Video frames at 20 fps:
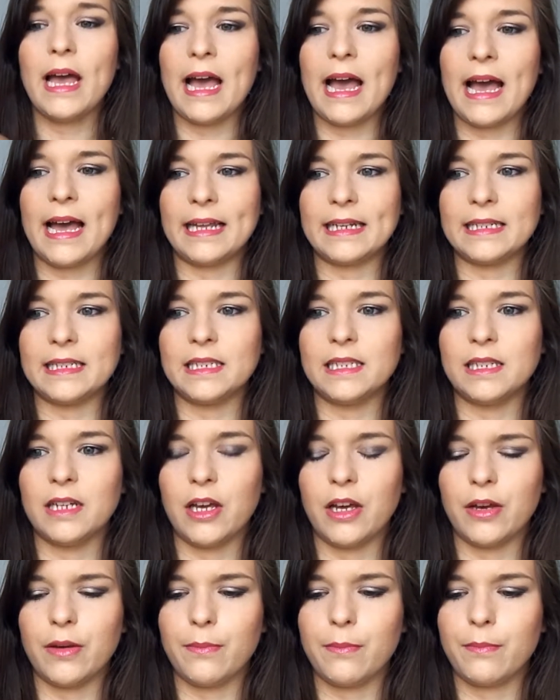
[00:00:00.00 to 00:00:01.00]
and
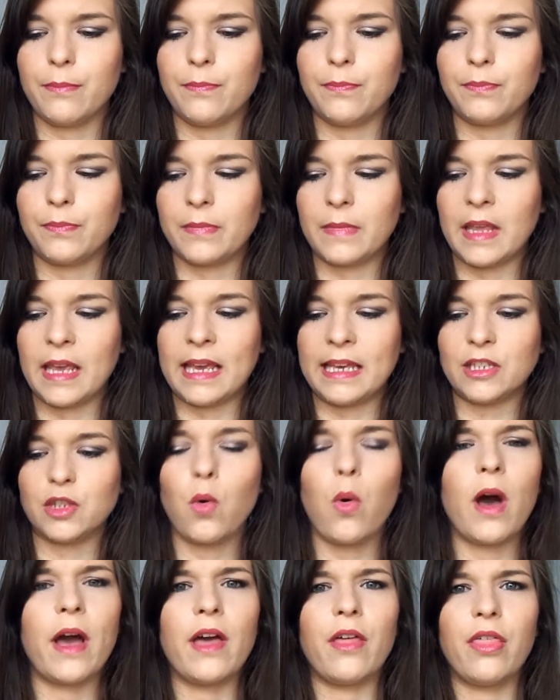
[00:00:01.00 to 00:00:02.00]
it is
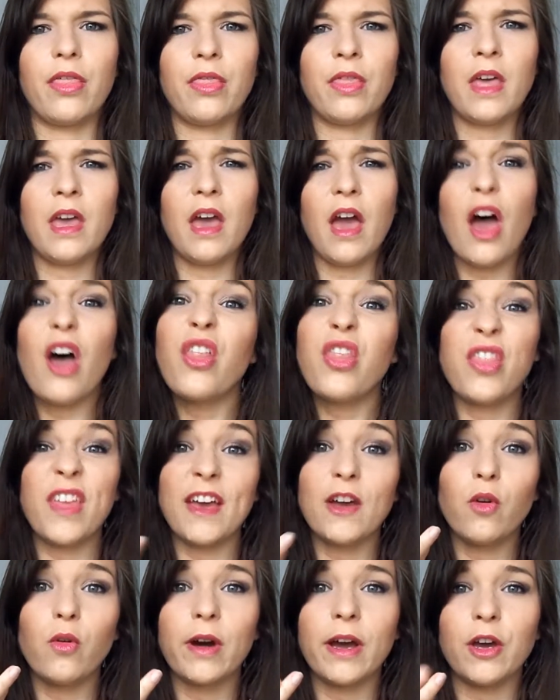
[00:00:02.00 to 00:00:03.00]
quite a
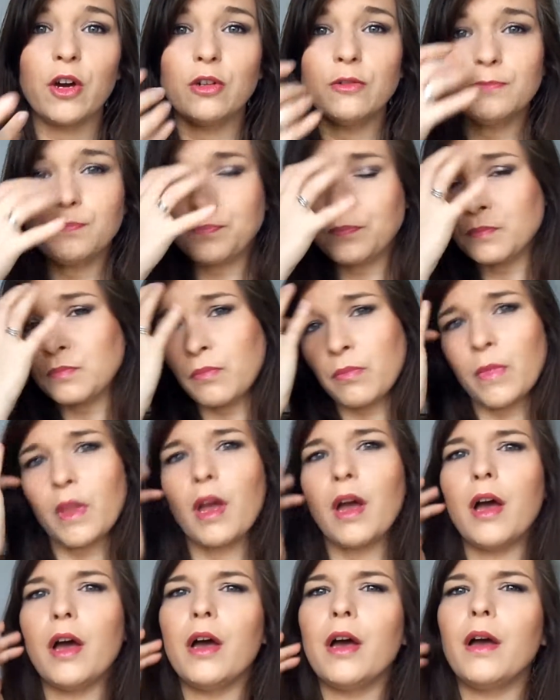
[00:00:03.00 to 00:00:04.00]
thick oil,
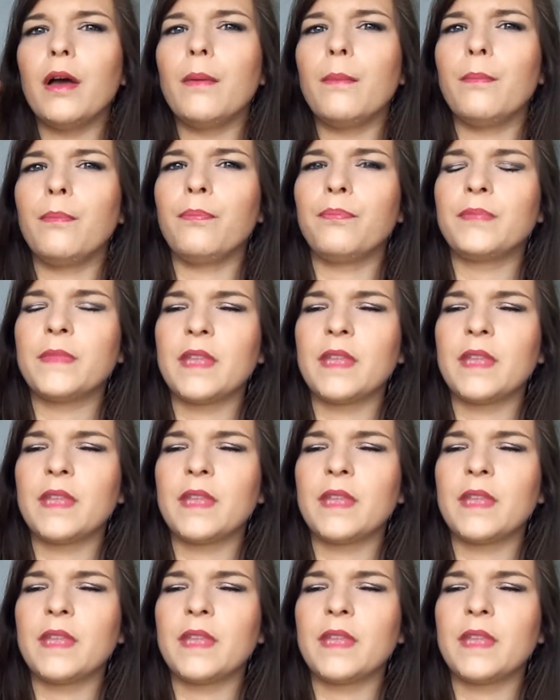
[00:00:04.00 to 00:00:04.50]
but